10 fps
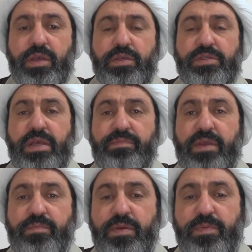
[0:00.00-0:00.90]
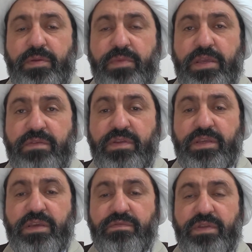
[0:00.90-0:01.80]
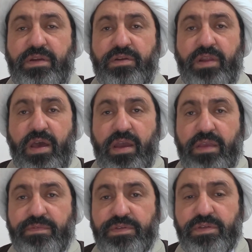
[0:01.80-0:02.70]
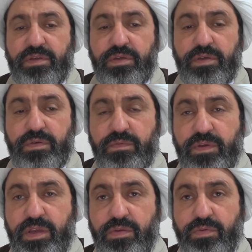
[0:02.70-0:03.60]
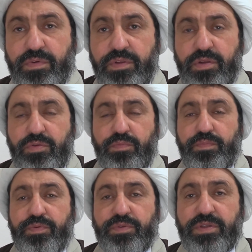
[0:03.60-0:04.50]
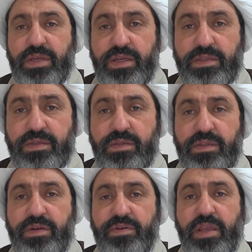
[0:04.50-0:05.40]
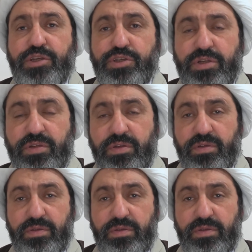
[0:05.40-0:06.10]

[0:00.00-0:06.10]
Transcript: Sometimes people may even give their lives in order to protect their nation.